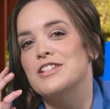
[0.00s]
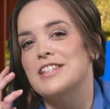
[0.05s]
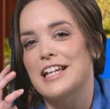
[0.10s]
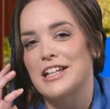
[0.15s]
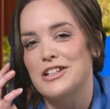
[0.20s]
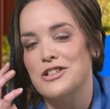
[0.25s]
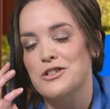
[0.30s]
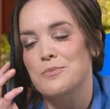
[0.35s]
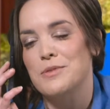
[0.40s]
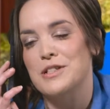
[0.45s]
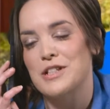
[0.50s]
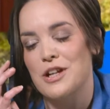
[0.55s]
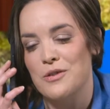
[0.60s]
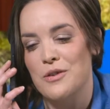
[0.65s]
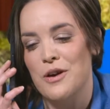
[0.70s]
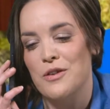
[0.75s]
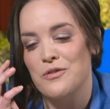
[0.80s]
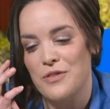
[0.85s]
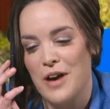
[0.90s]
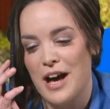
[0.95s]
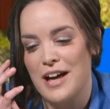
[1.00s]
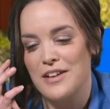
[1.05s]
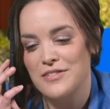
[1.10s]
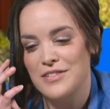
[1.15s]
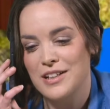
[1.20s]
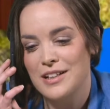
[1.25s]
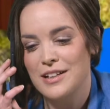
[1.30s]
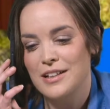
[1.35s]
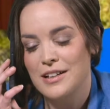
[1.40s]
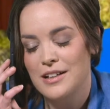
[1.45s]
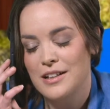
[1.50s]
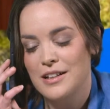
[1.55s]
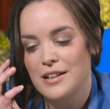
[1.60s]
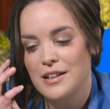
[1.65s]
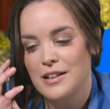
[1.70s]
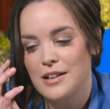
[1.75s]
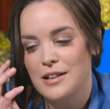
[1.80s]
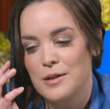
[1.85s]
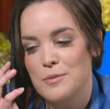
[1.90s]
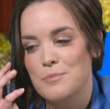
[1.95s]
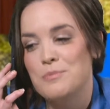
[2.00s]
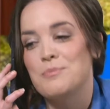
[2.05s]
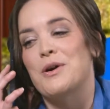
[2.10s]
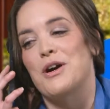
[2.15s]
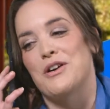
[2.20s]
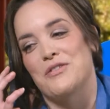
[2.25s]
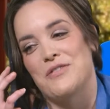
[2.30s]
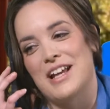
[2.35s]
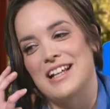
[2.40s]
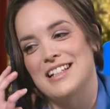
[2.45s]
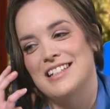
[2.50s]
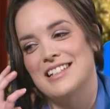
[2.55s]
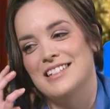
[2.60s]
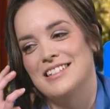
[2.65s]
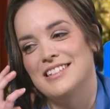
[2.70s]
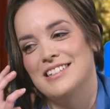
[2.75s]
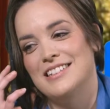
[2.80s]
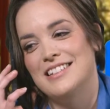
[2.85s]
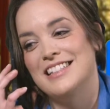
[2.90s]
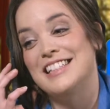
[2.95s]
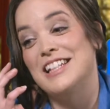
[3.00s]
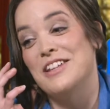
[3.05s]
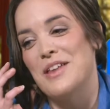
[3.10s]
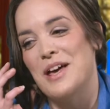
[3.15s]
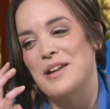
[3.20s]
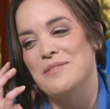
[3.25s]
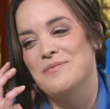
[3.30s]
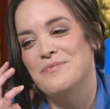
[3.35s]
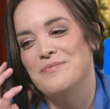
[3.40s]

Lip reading: thing and should be done around 5. Perfect. See you then.